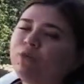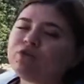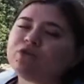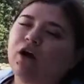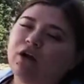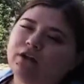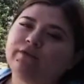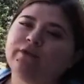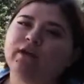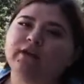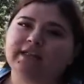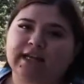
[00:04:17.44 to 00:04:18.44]
almost all of
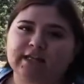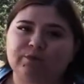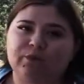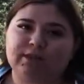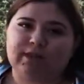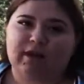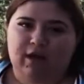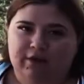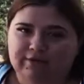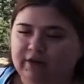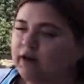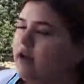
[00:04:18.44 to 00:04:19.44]
the textbooks they
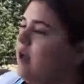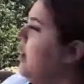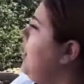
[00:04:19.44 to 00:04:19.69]
offer.